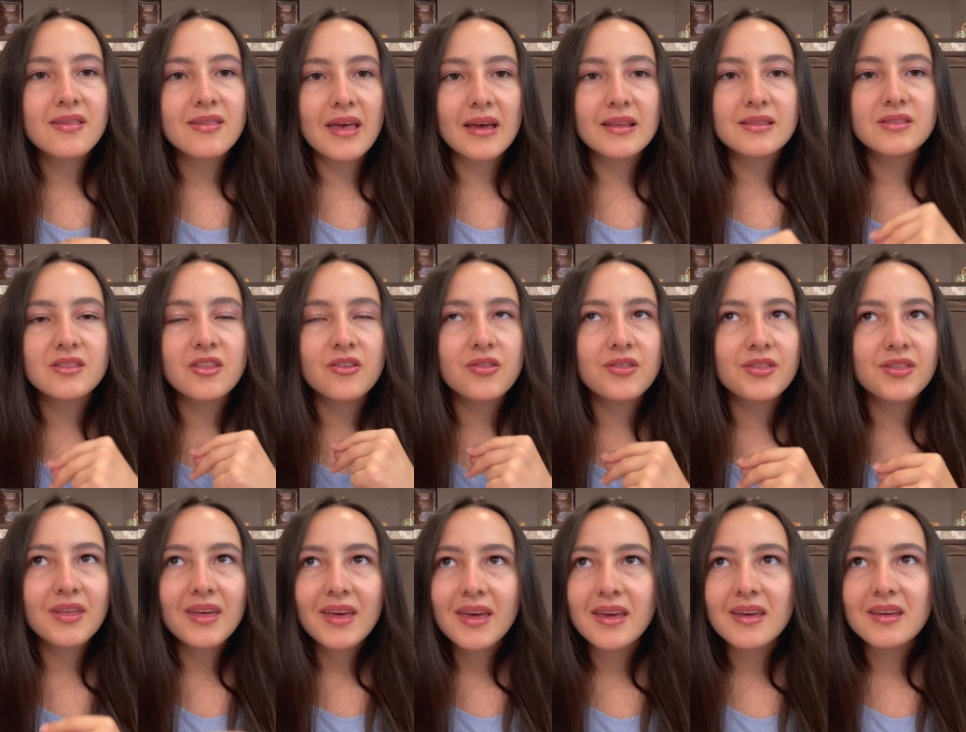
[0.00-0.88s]
that
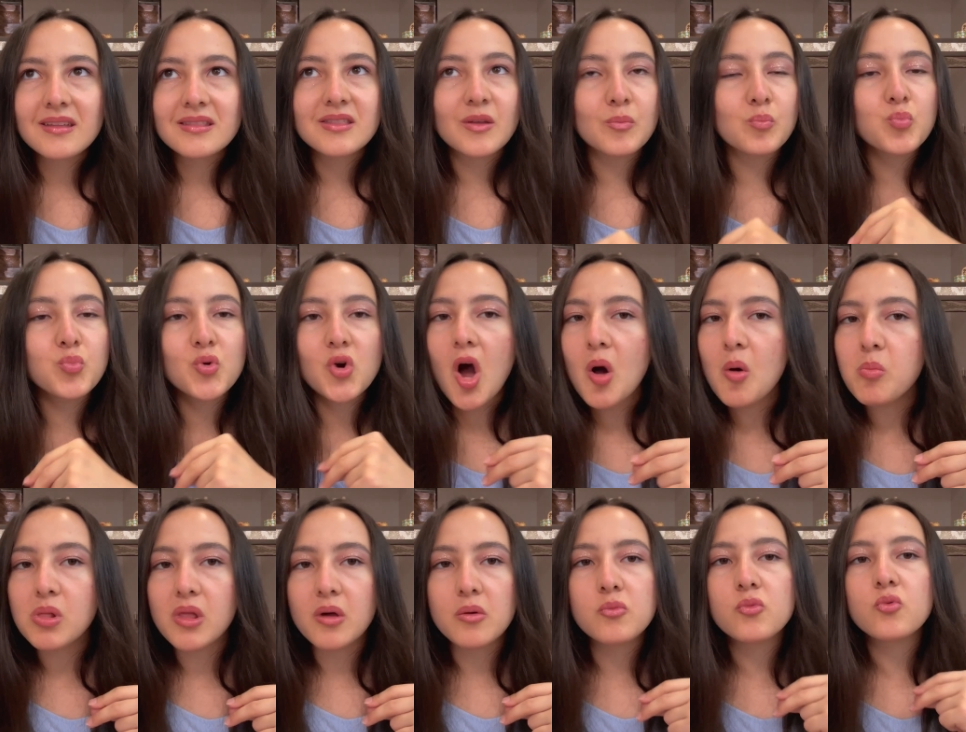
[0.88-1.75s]
the
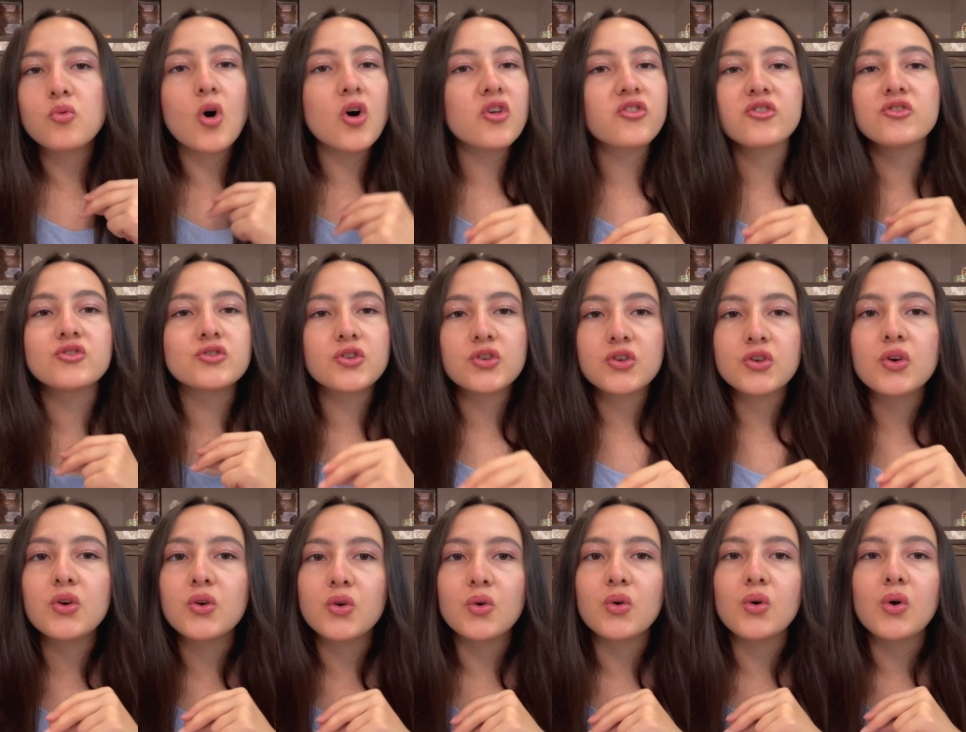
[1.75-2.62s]
problem wasn't
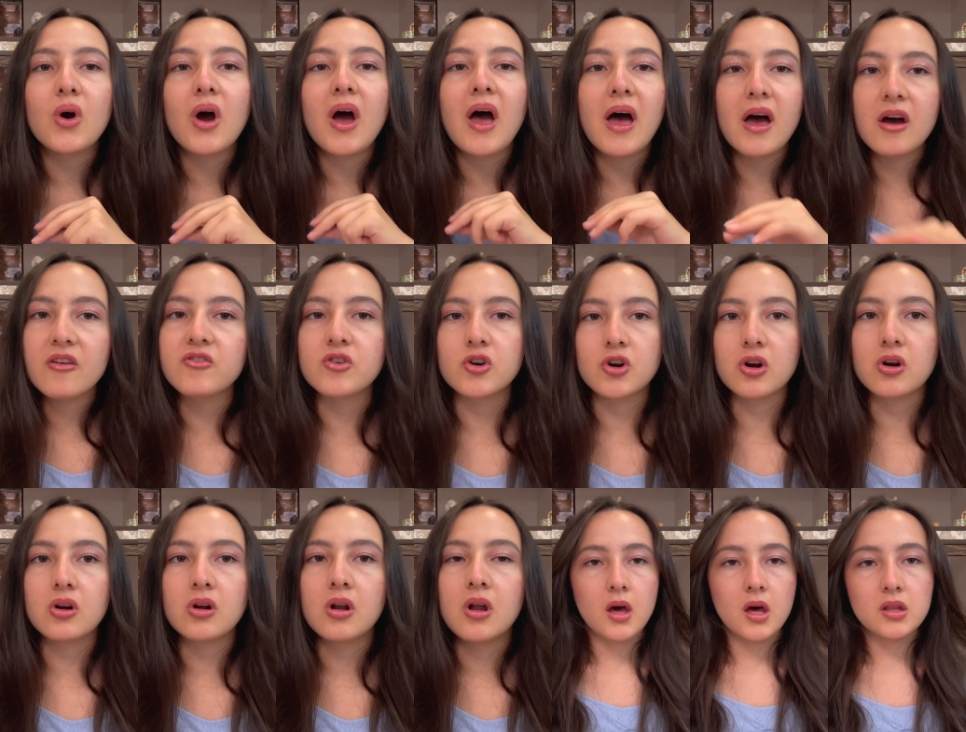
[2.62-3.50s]
you
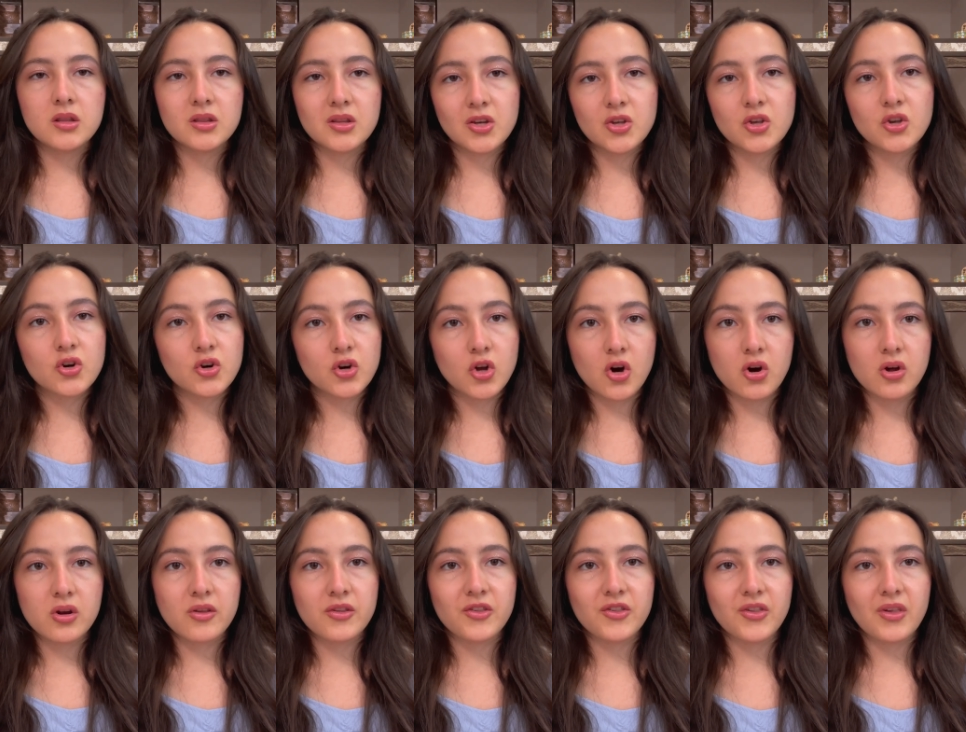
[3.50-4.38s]
ever. And then you're
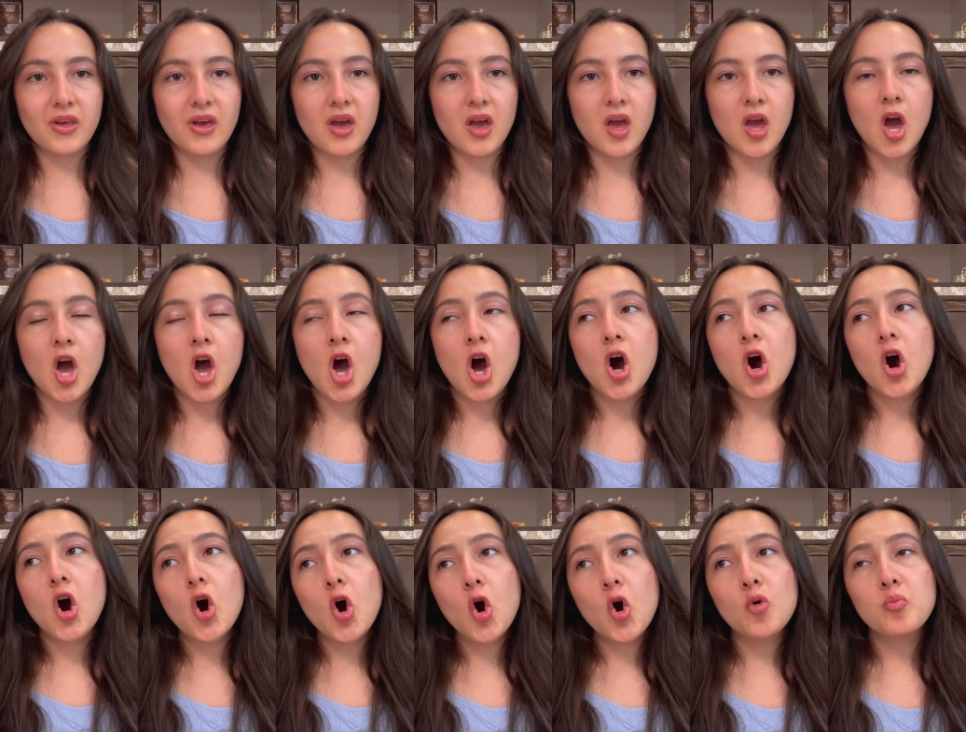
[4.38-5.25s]
gonna say,
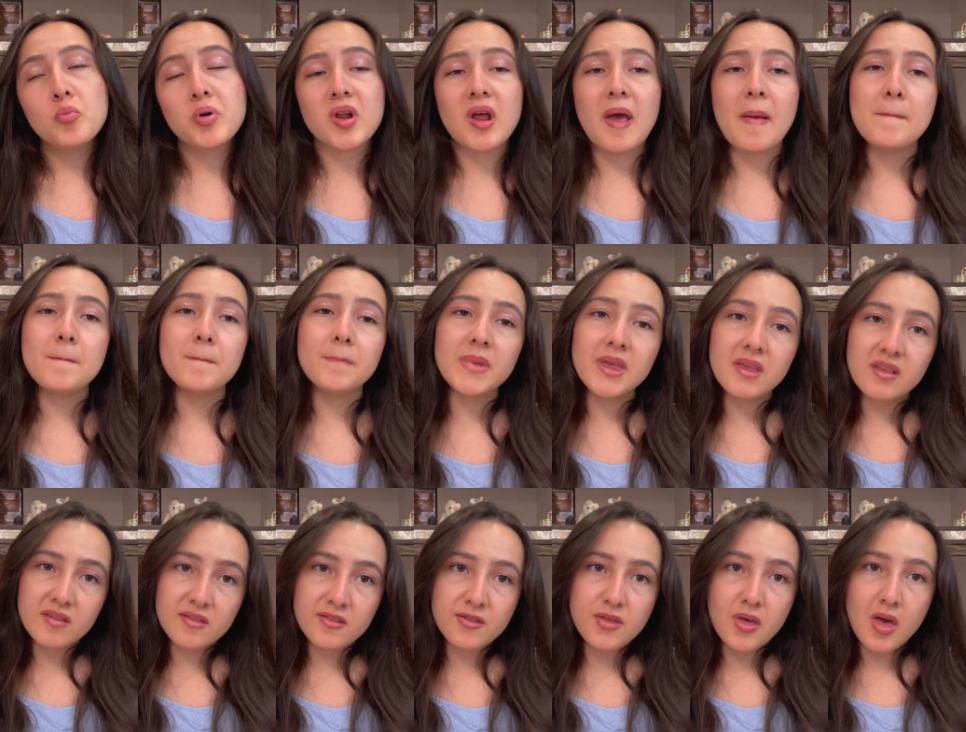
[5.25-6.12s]
oh, but I miss
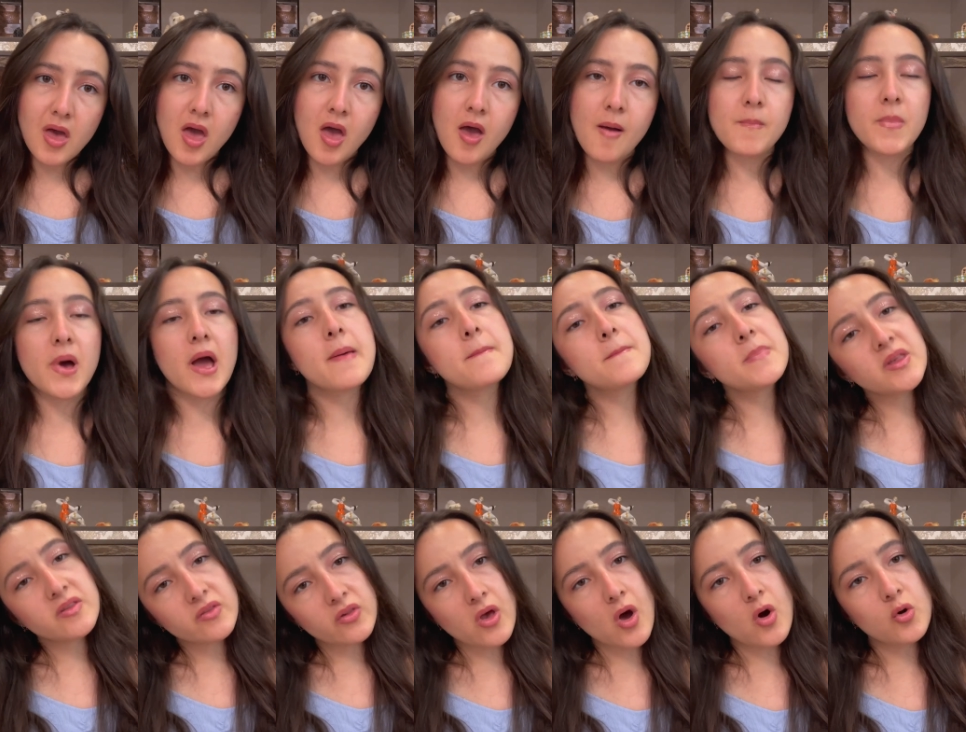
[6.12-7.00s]
them. I
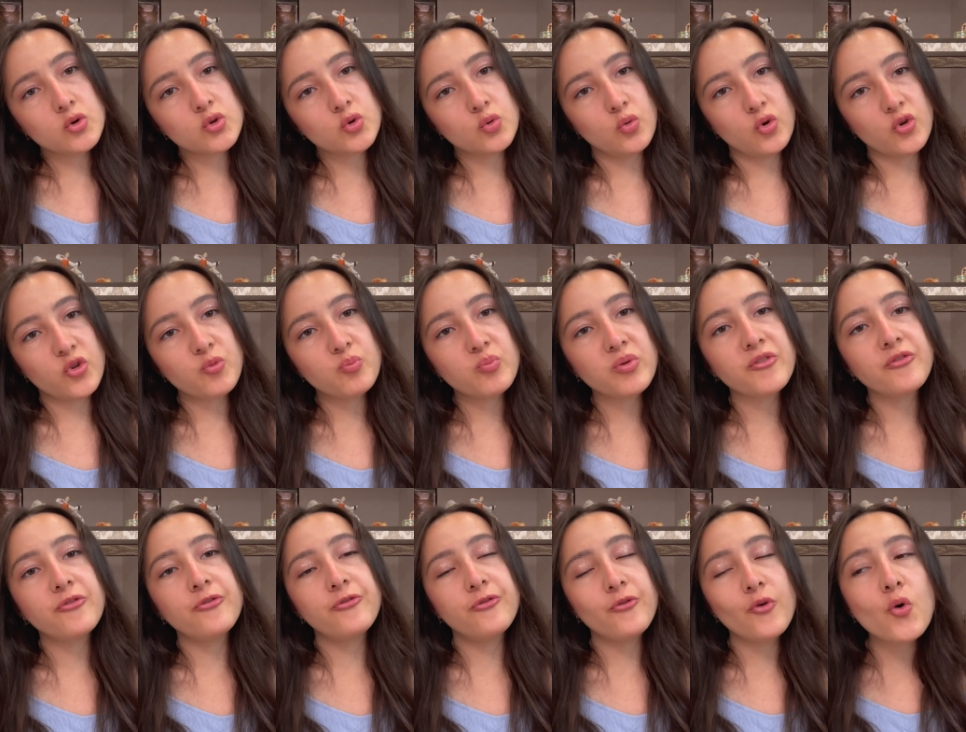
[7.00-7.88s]
miss how it was
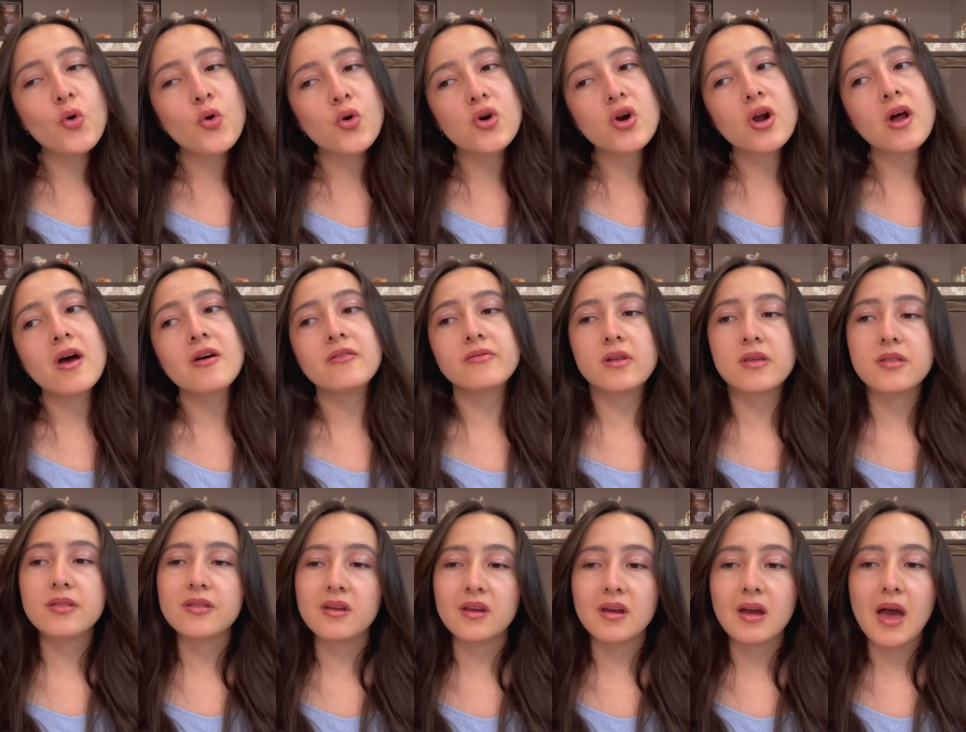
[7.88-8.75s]
before
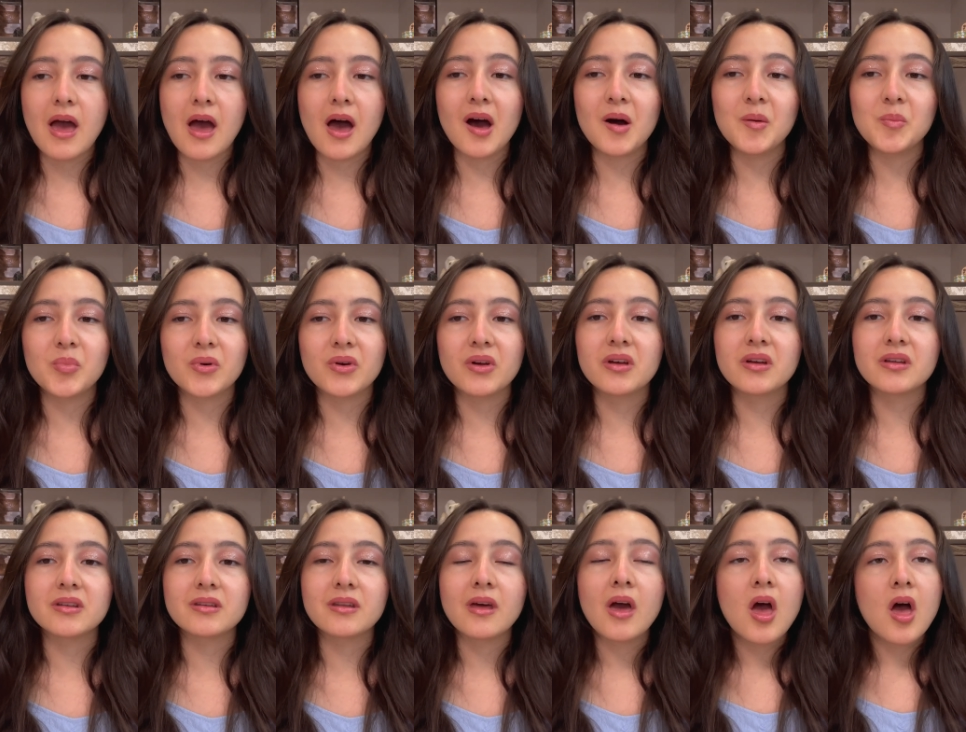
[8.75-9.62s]
everything
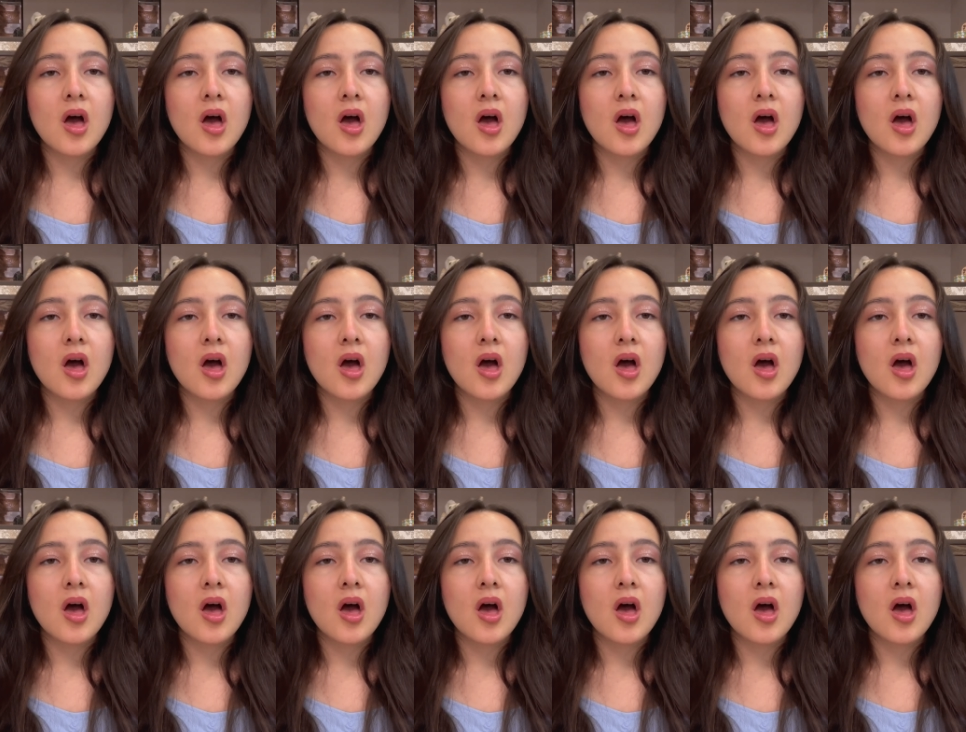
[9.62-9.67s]
happened,